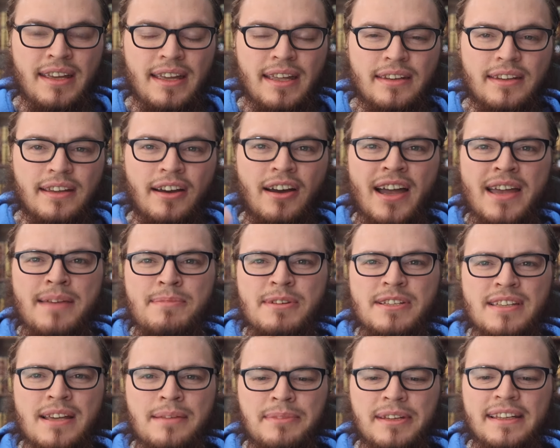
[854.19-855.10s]
And the ghaib
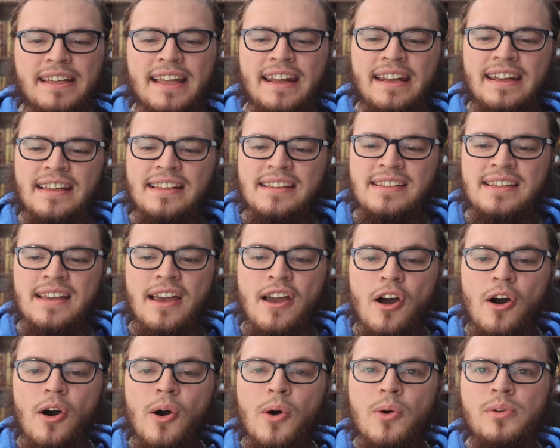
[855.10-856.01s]
is something that is
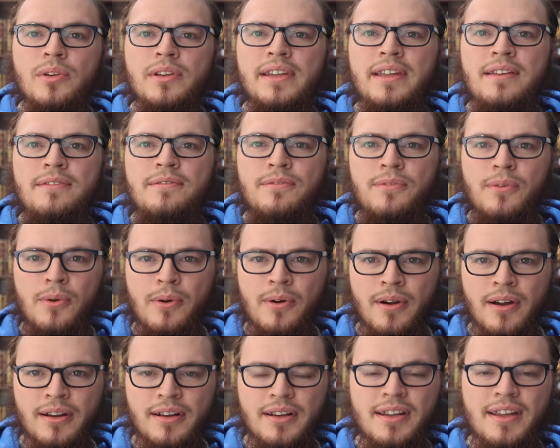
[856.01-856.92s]
only
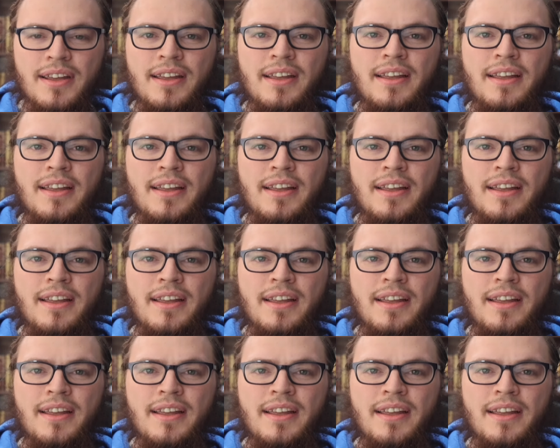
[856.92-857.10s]
for